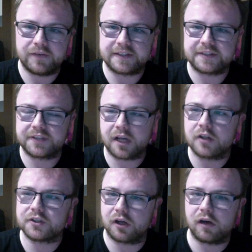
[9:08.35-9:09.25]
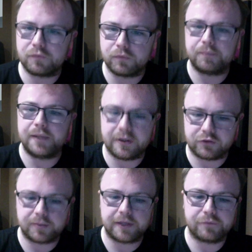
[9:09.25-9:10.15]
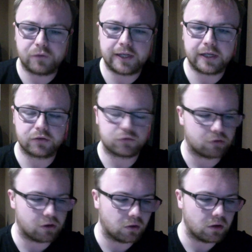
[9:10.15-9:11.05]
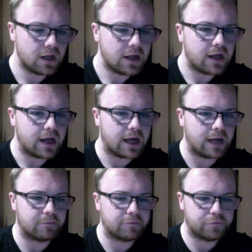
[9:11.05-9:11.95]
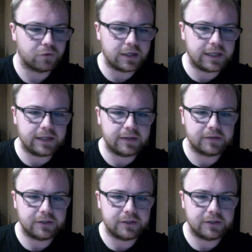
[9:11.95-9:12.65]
Is it starts off with Peter just being fully in control, fully,